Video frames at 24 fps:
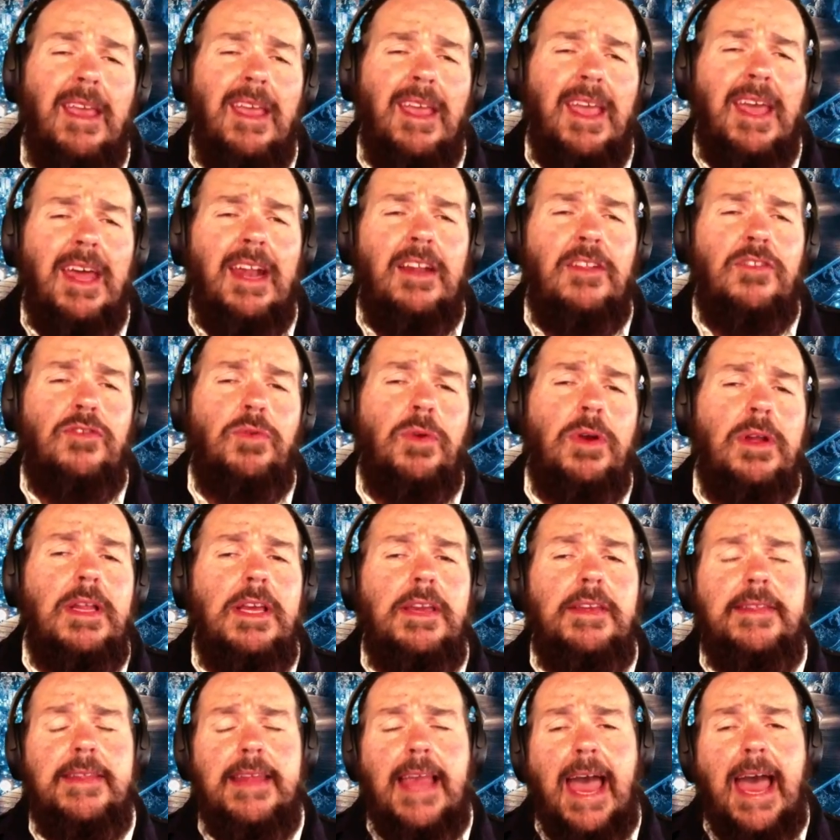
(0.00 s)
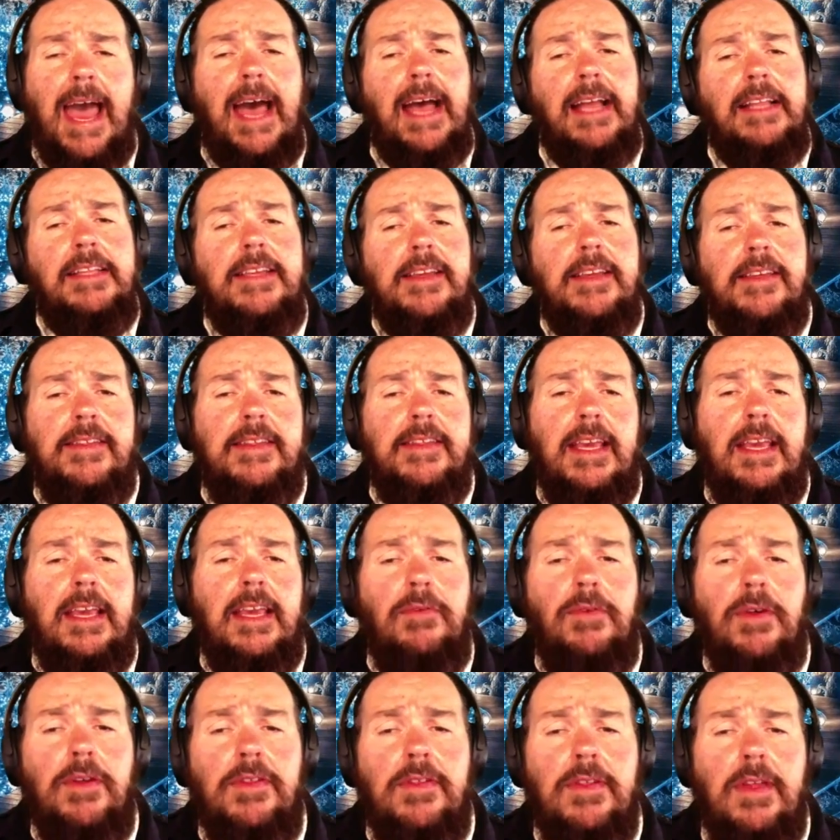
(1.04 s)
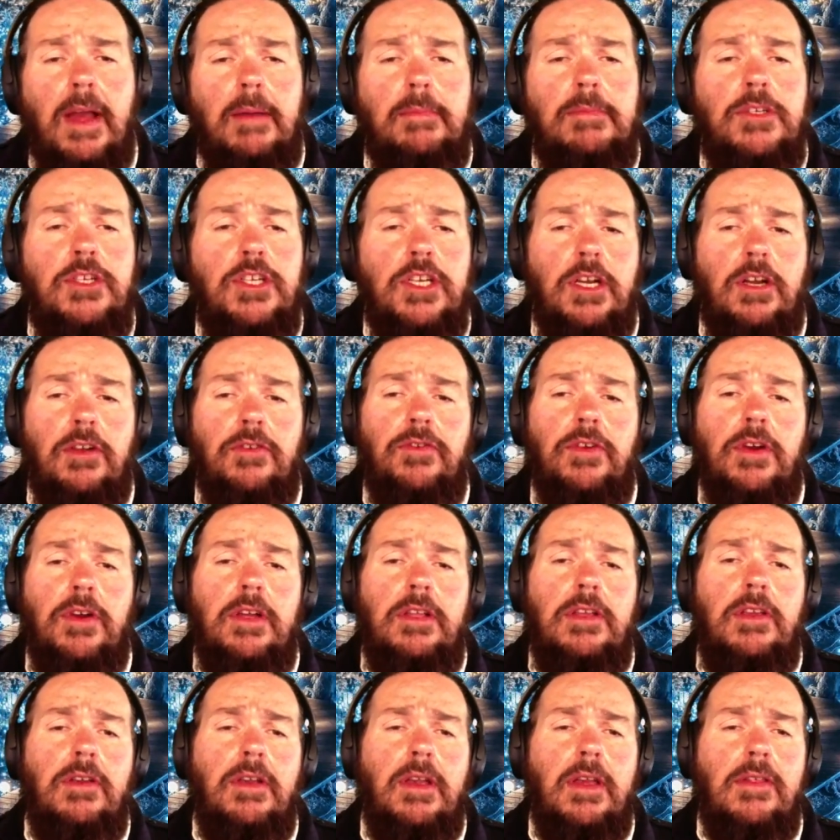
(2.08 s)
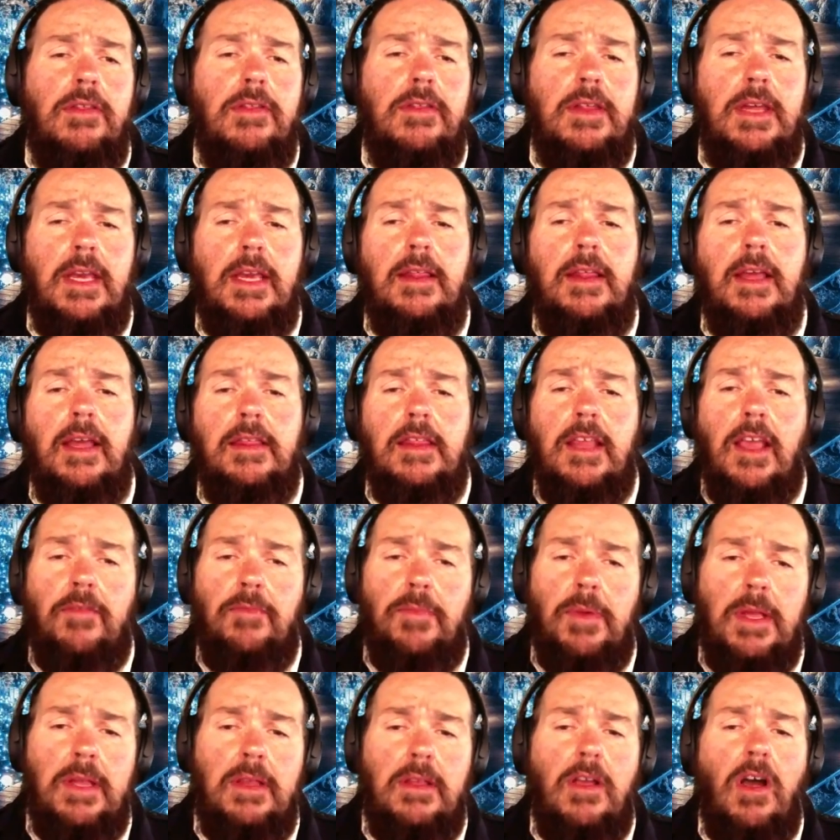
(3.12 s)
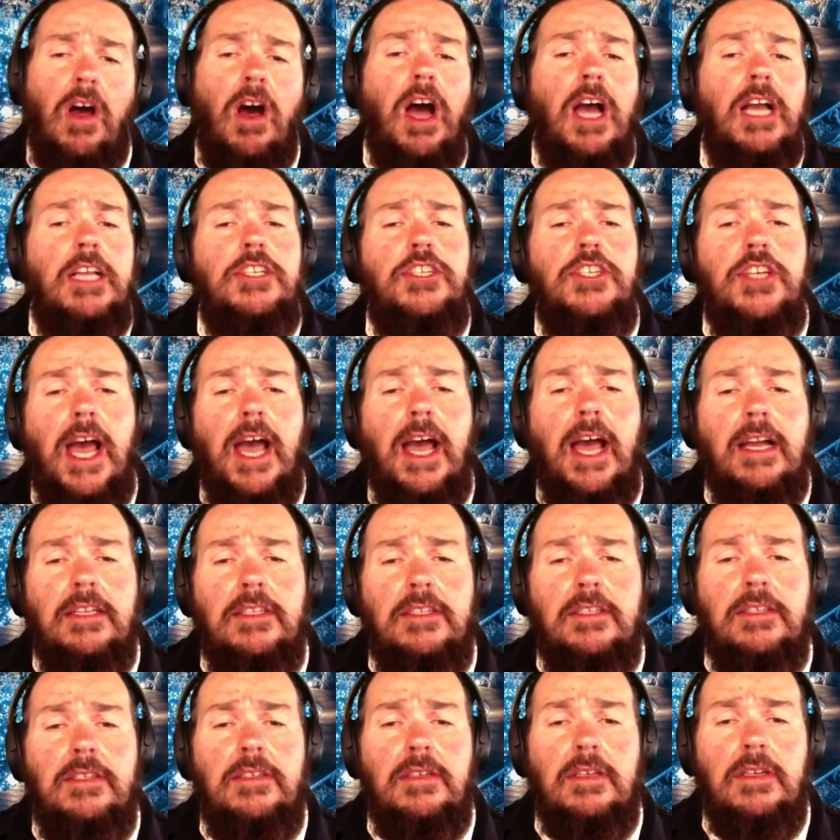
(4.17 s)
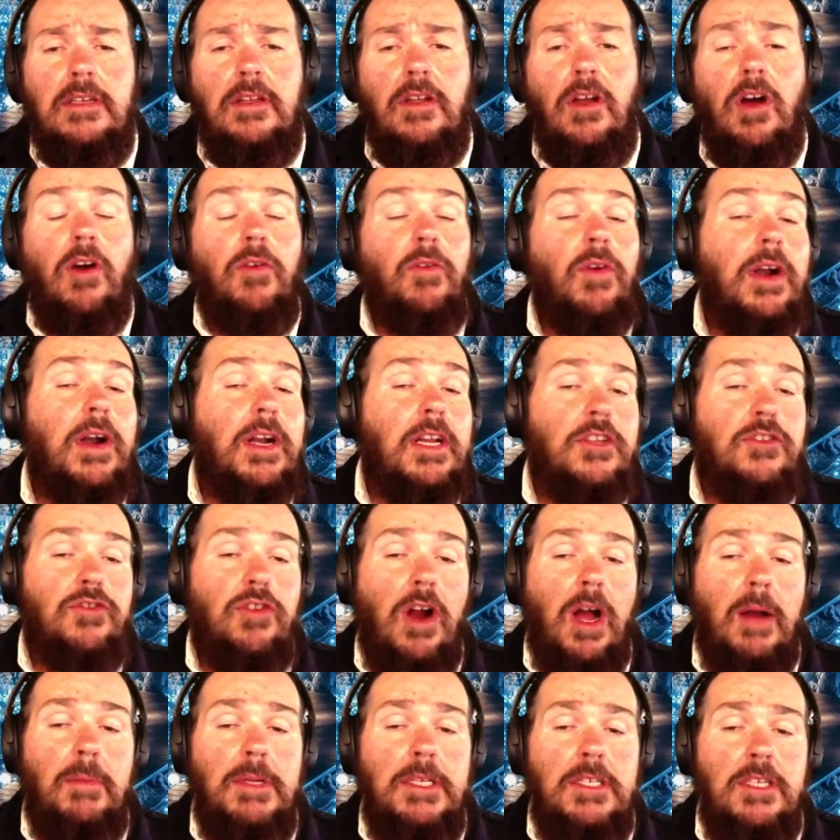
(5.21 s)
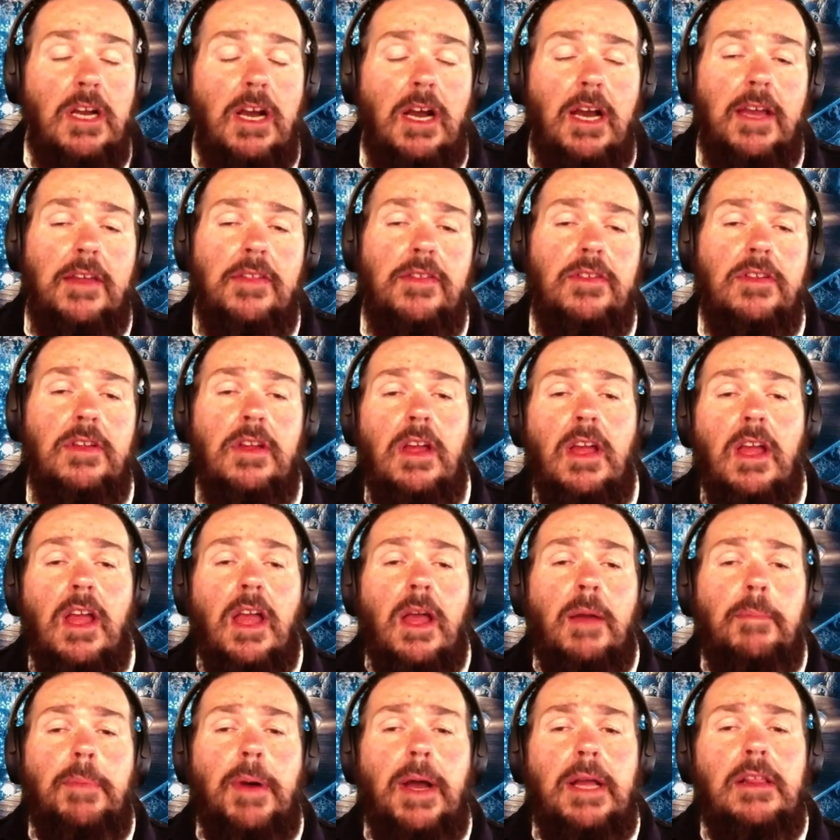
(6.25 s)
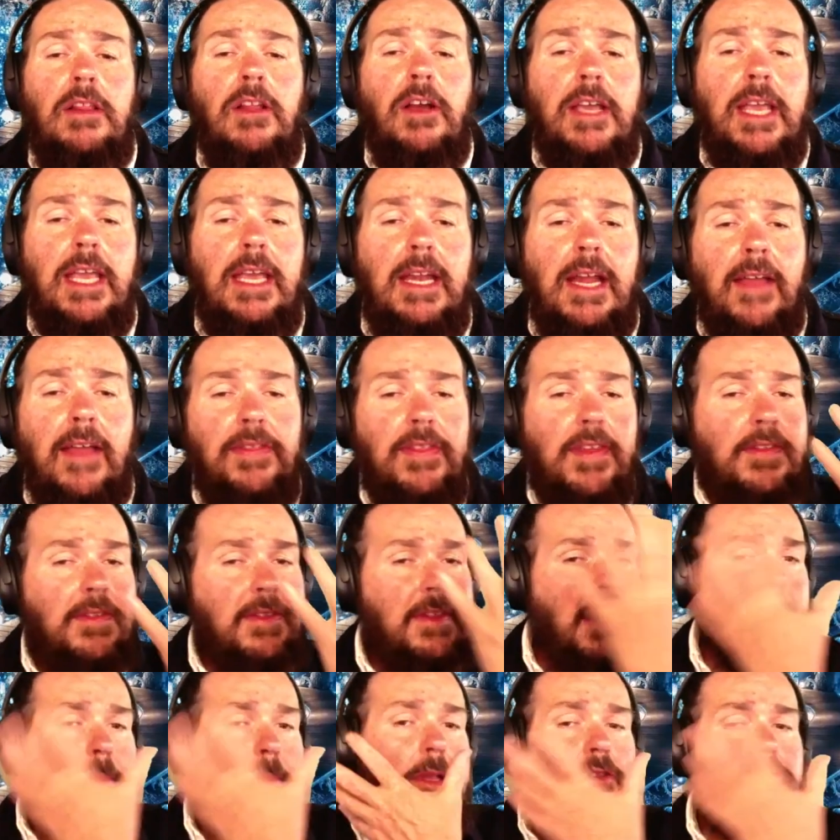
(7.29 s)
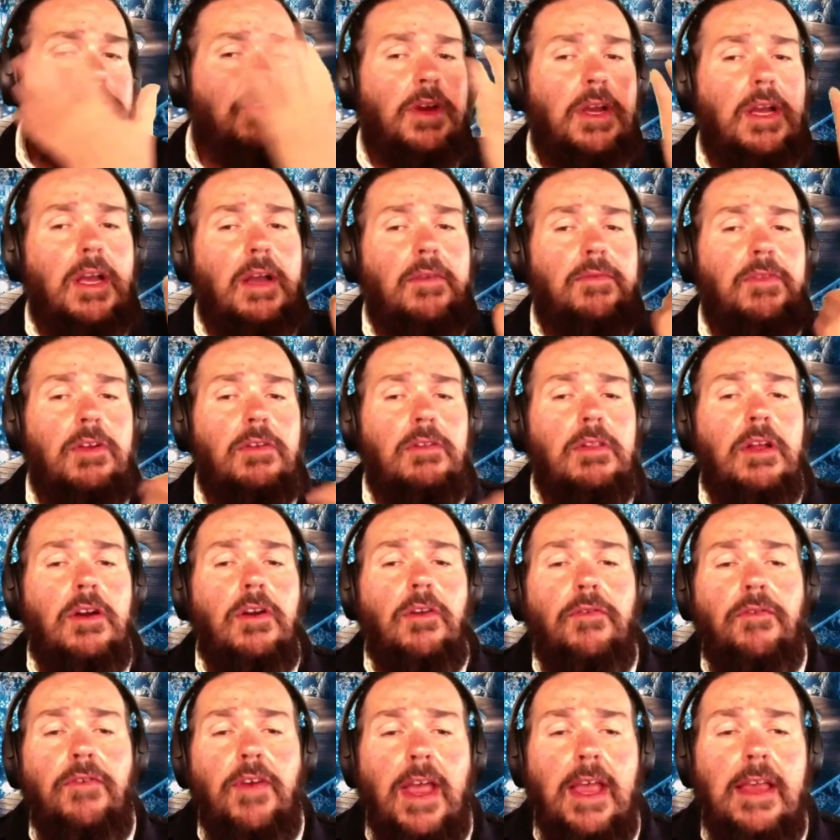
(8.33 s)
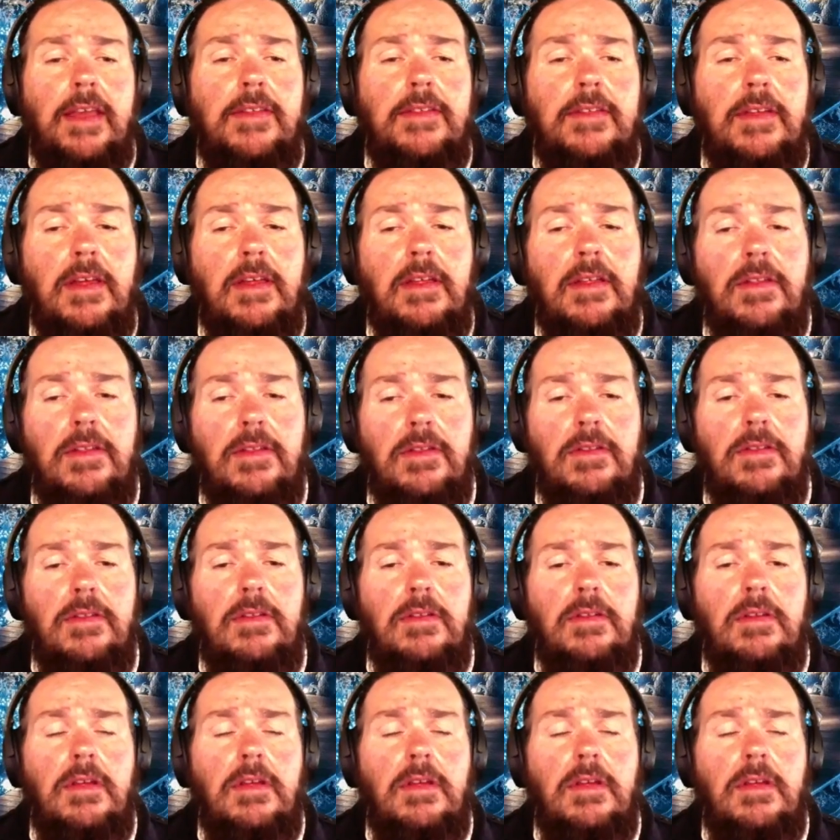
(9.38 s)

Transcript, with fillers: And it's really sad to see with some children, you can see that they've been hijacked and already traumatized by looking at the symmetry of their little faces,